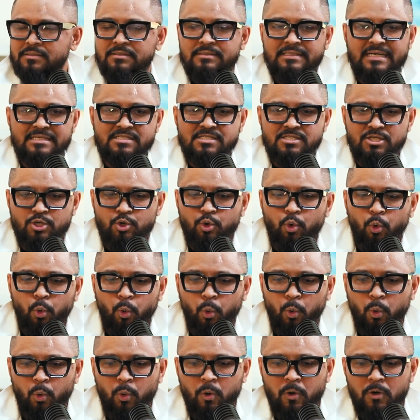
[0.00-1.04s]
That's the
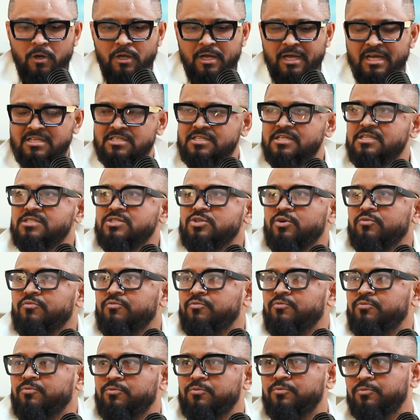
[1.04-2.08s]
core essence of
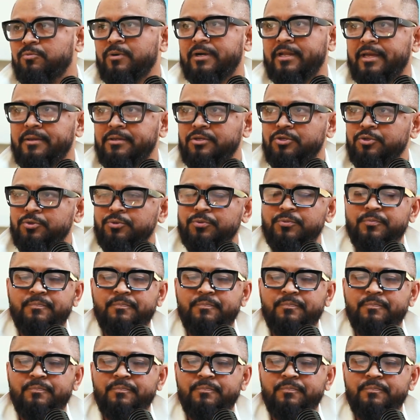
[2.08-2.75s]
what I do.